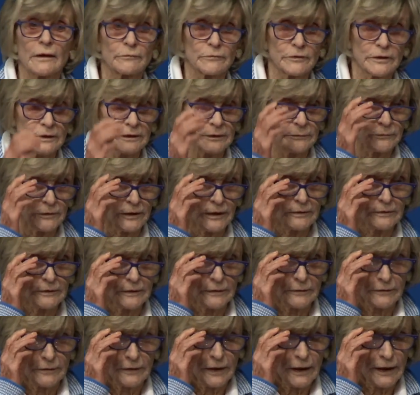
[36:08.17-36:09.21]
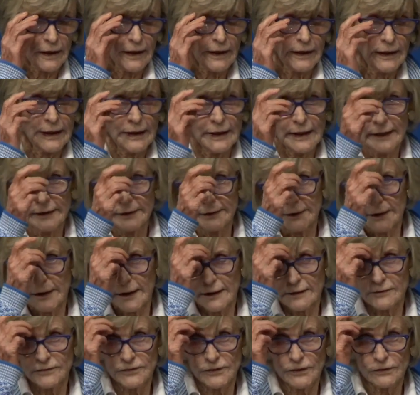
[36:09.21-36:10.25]
And William went.
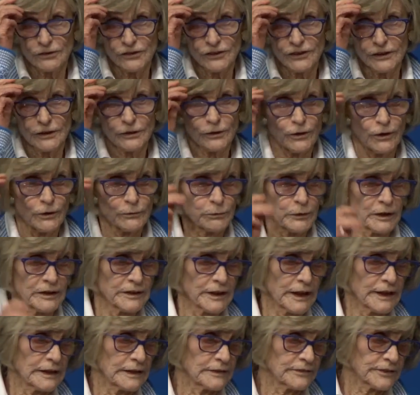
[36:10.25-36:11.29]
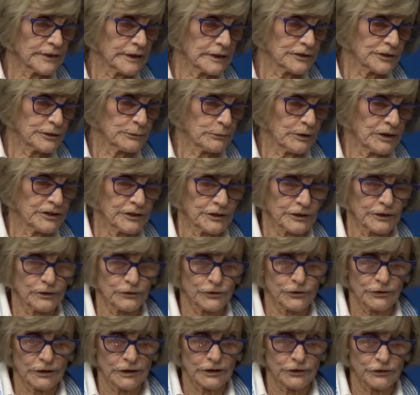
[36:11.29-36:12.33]
So she called one night and said she wanted to go
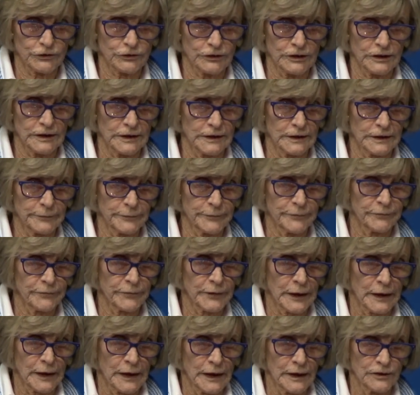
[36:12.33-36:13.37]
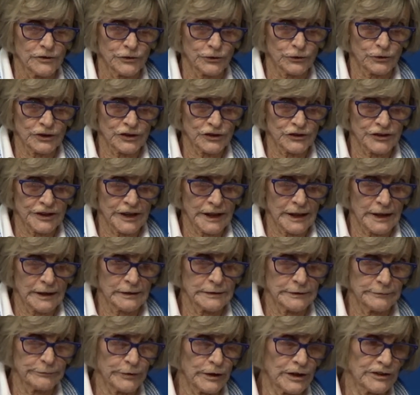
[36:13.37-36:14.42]
trick-or-treating in
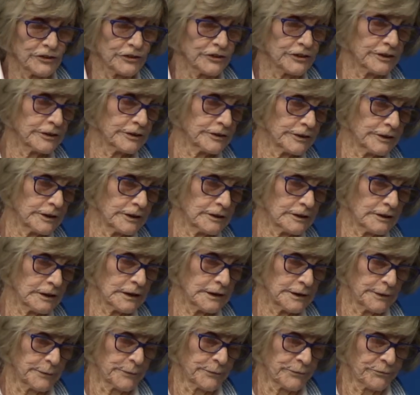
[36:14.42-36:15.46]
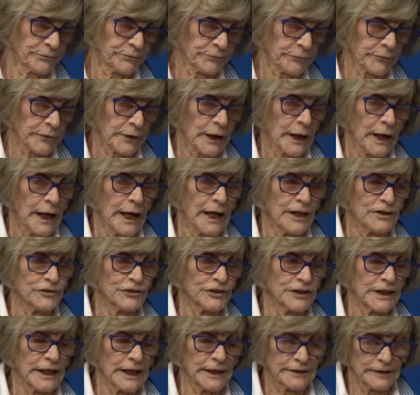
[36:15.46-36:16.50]
Georgetown in Washington, D.C. And
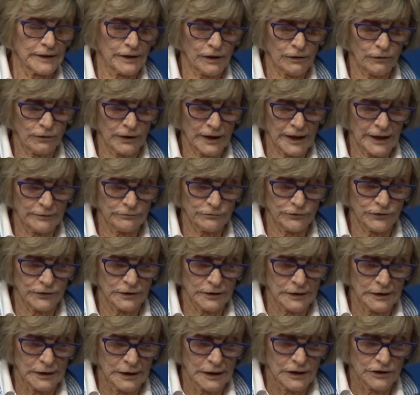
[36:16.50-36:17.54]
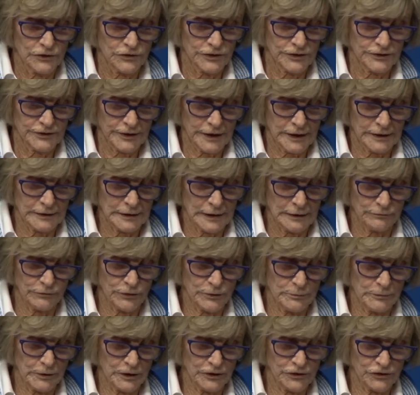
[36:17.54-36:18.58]
she had a whole outfit, she said,
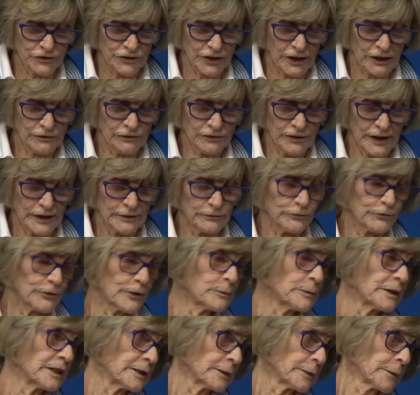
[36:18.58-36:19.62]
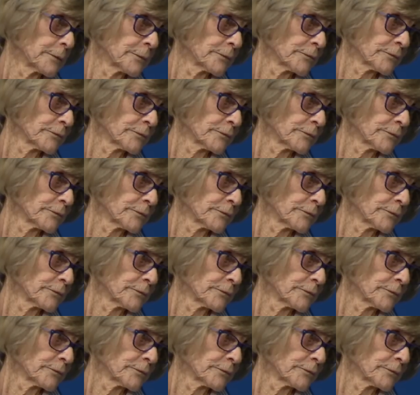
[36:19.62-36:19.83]
from herself and for me.